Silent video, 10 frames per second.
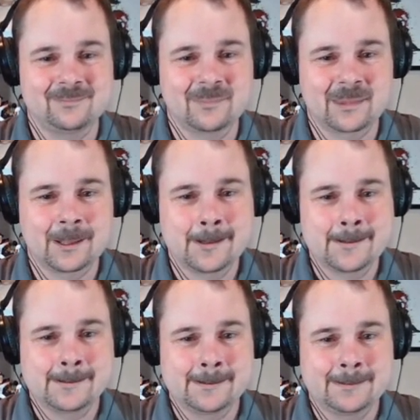
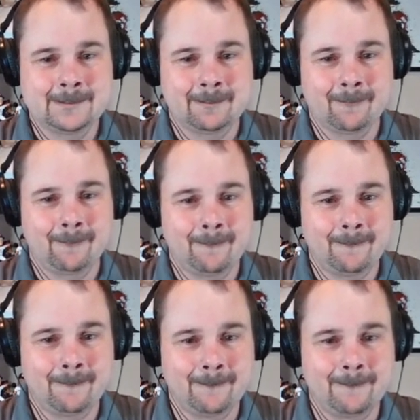
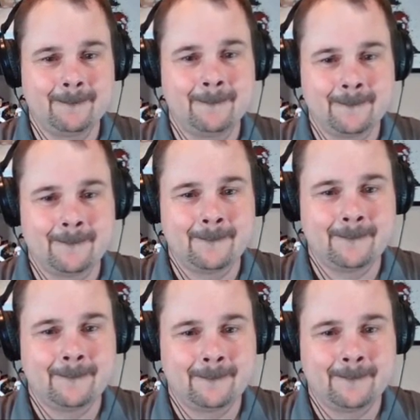
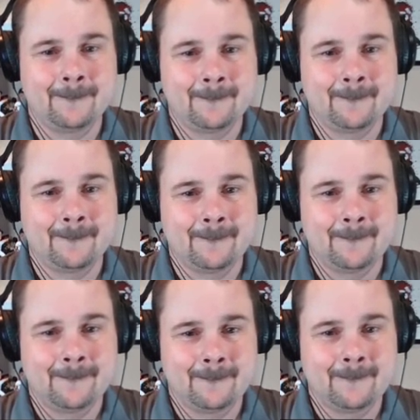
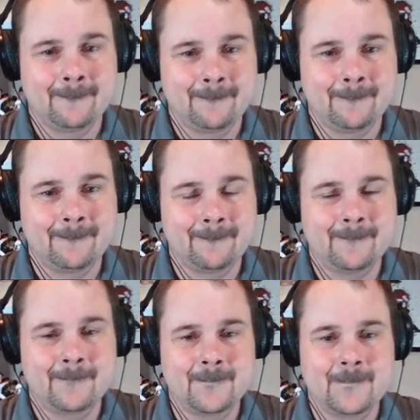
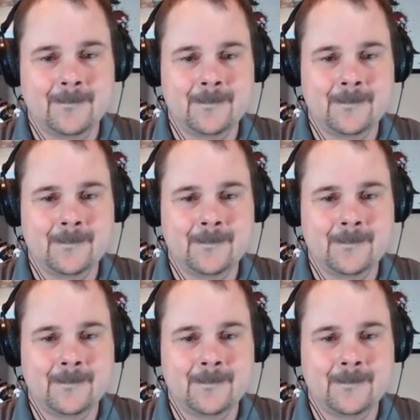The person shown says nothing.